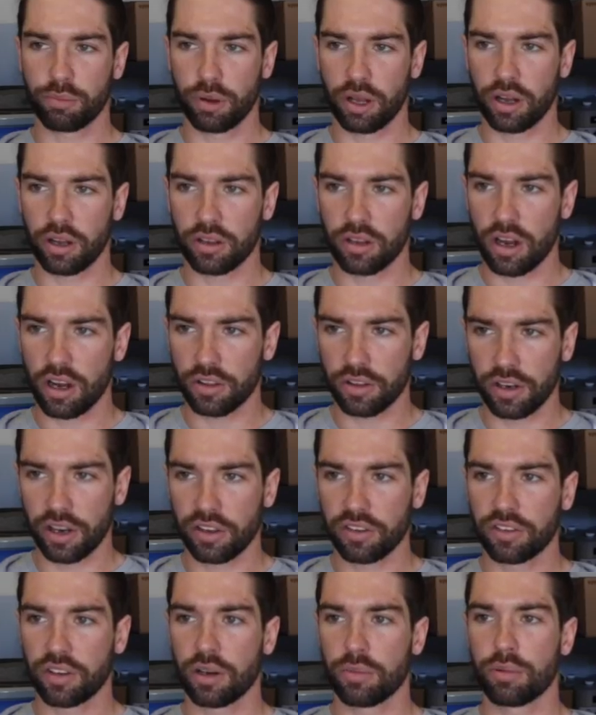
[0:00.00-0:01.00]
plug along the
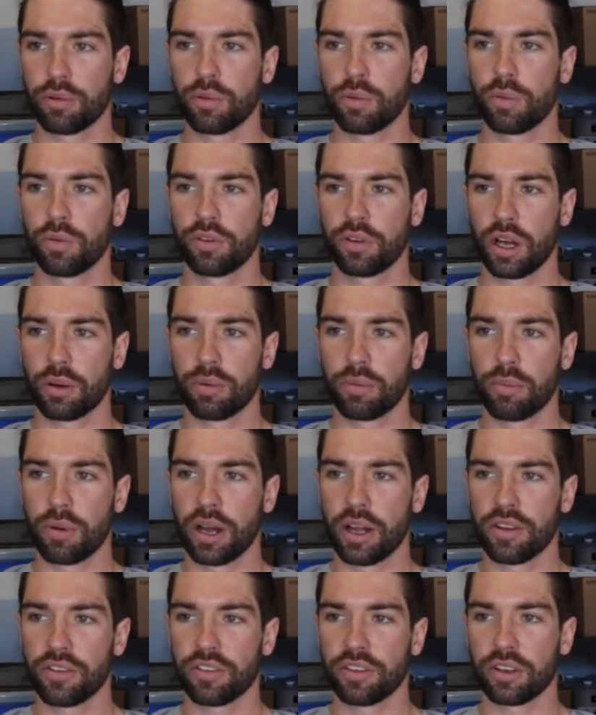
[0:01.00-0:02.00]
next couple
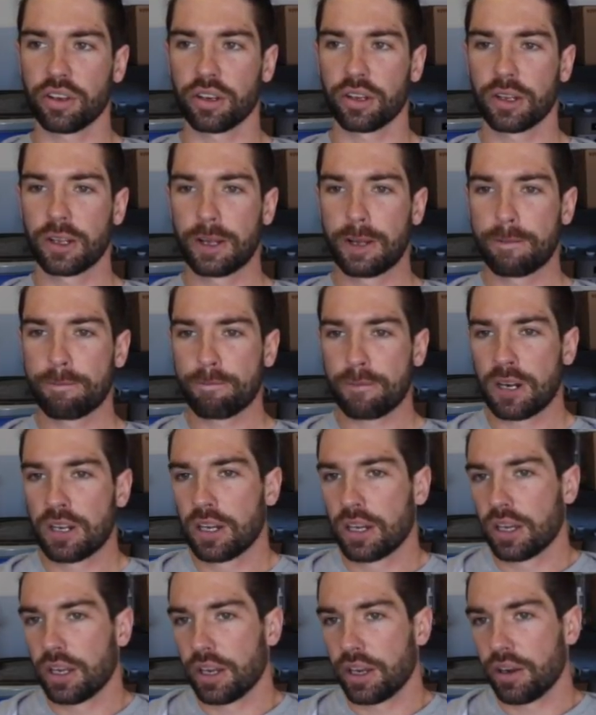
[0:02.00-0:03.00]
months, and
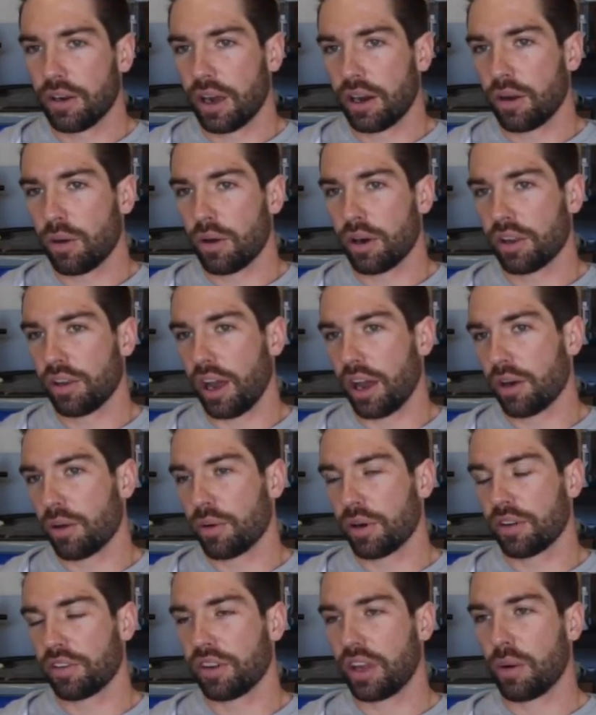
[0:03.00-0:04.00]
you know, I don't
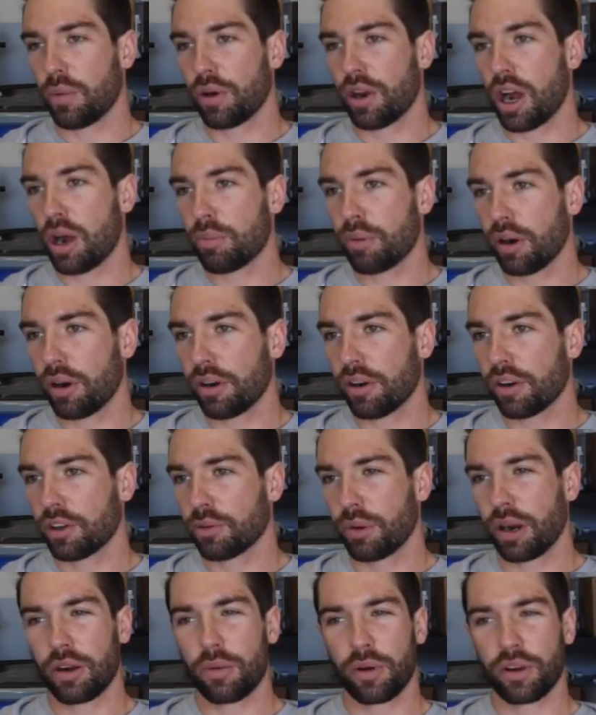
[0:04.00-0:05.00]
want to say we're not partners,
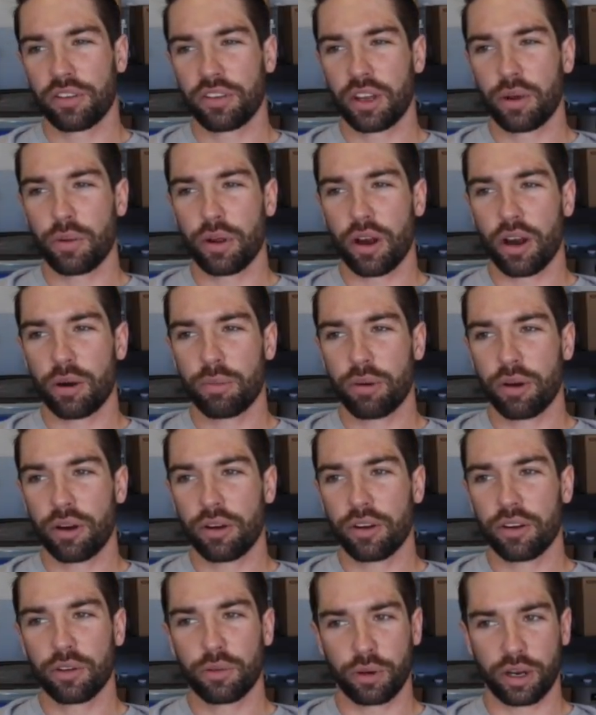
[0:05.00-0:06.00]
but I don't want to say we are
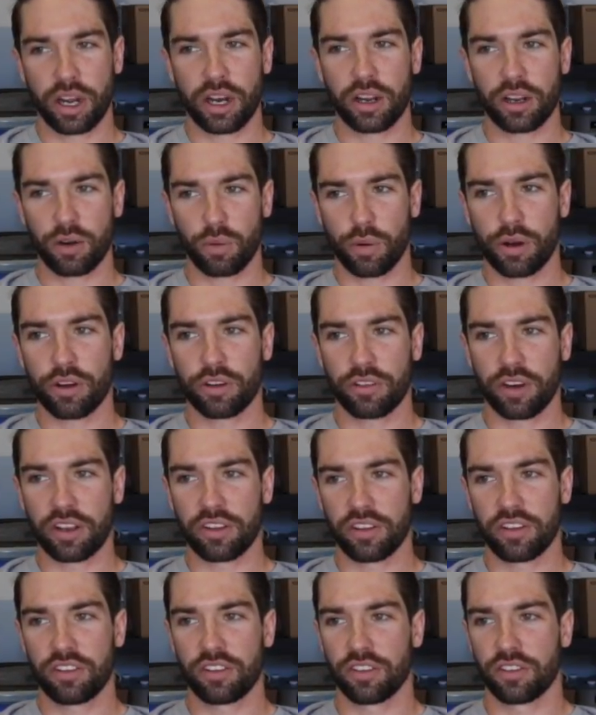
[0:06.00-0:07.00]
partners. We're kind of in a weird
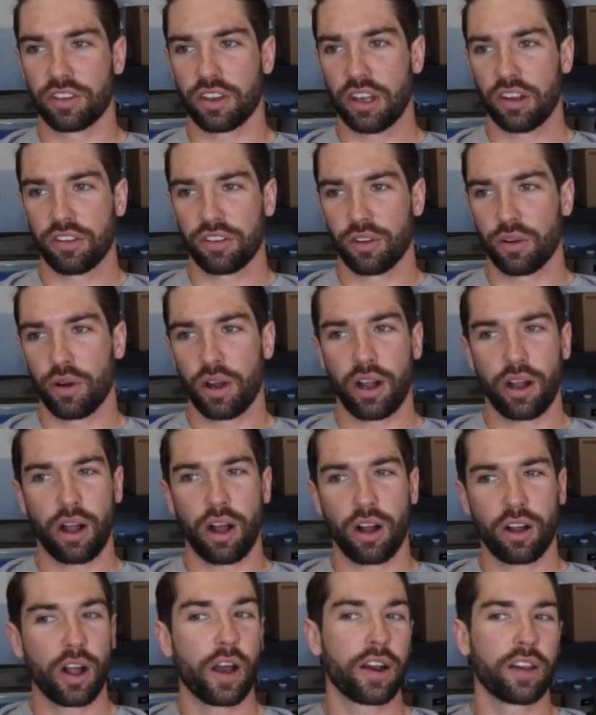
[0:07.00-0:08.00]
transition stage, so
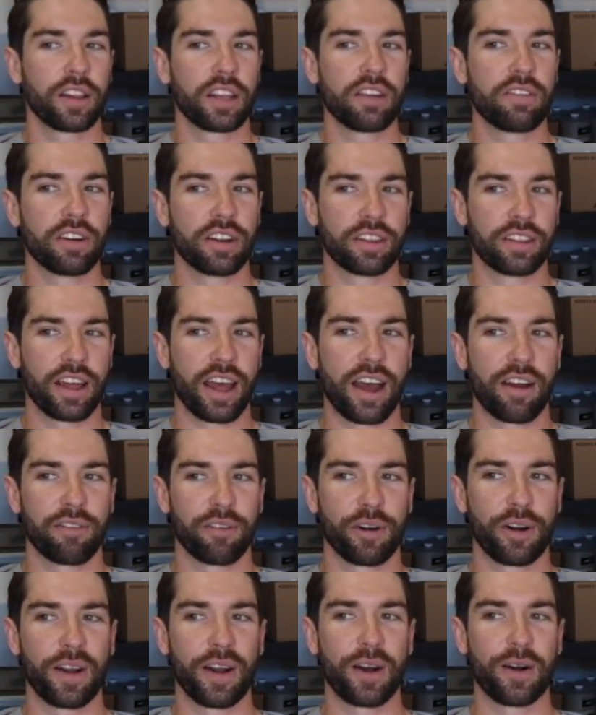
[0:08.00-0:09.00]
I'll kind of leave it at that
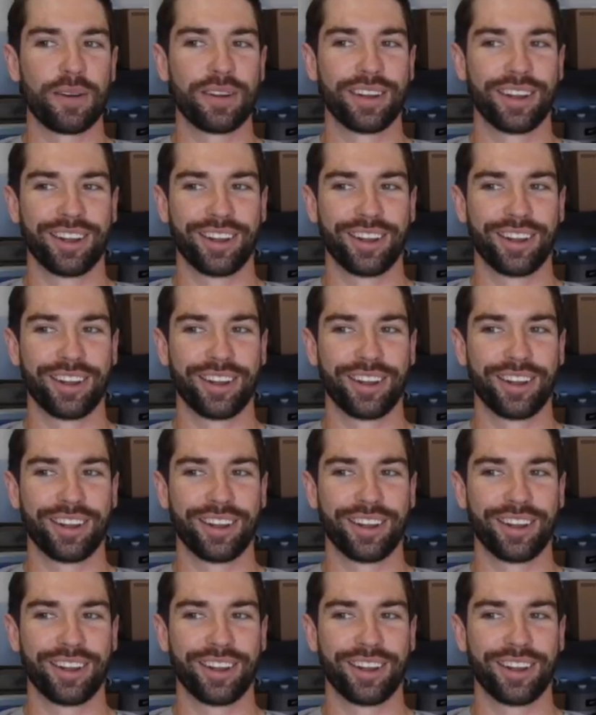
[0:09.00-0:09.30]
for now.